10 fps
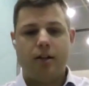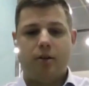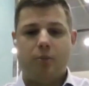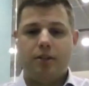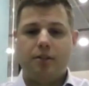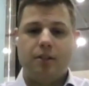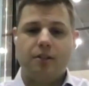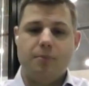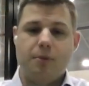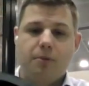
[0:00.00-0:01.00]
a
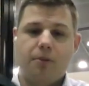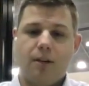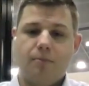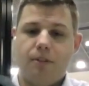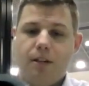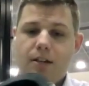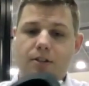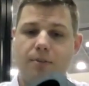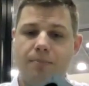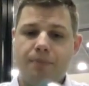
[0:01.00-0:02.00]
160mm stub
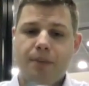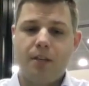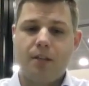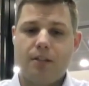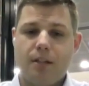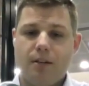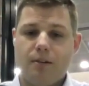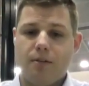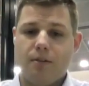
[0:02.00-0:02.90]
flange. So